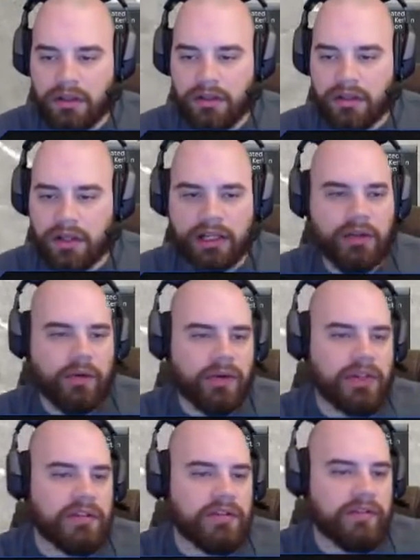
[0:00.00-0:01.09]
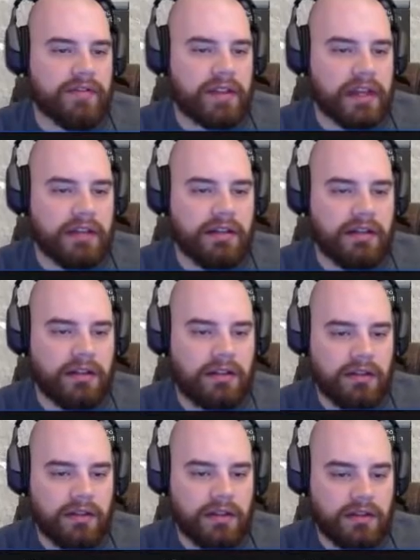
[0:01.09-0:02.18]
I know what we can do for that.
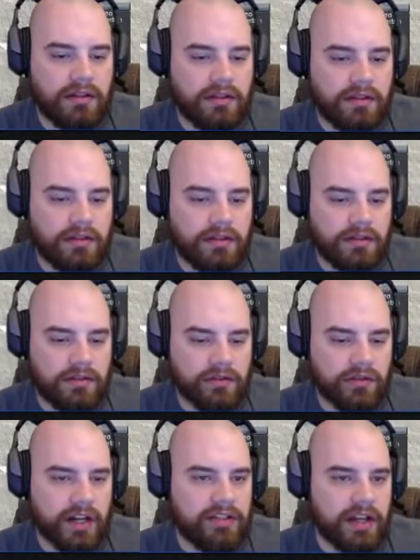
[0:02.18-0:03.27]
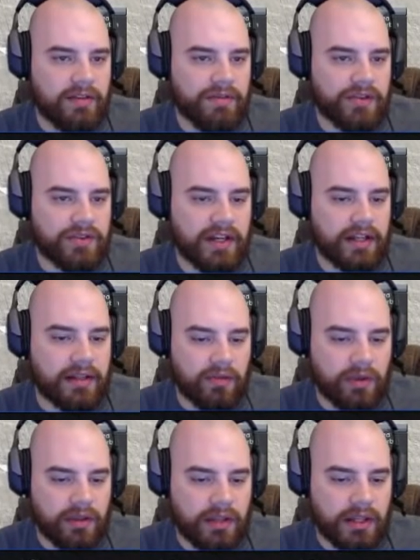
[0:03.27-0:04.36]
So scratch that for a second.
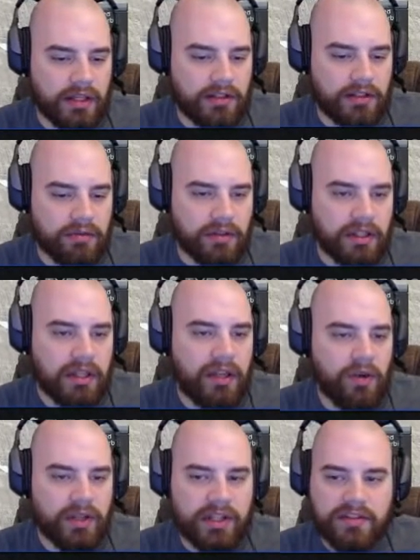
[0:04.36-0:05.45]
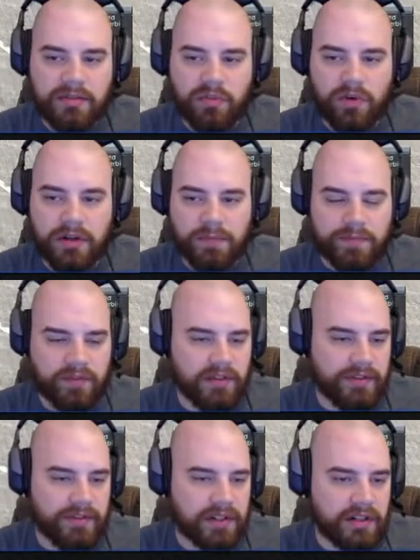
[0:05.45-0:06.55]
One thing I do want... We need some more
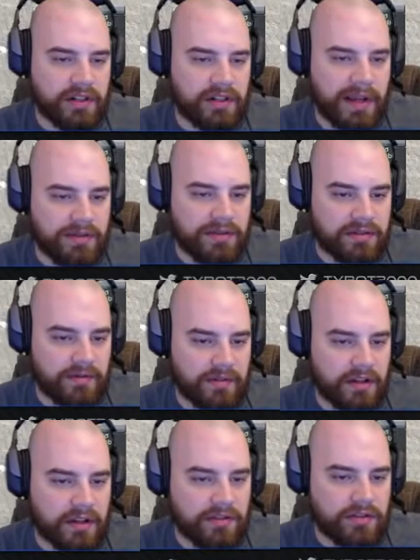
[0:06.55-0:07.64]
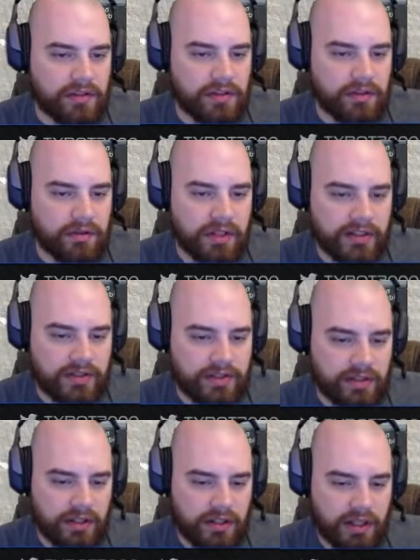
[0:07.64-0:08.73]
surface area to mount stuff on, so let's
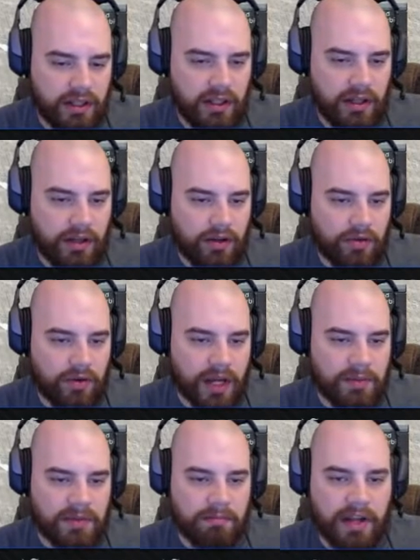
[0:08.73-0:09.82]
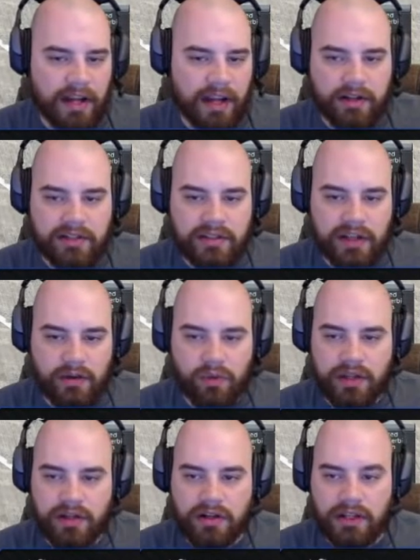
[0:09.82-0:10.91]
grab some batteries that
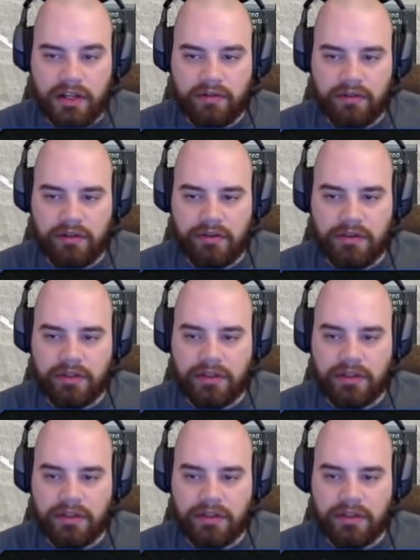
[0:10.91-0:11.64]
we are definitely going to need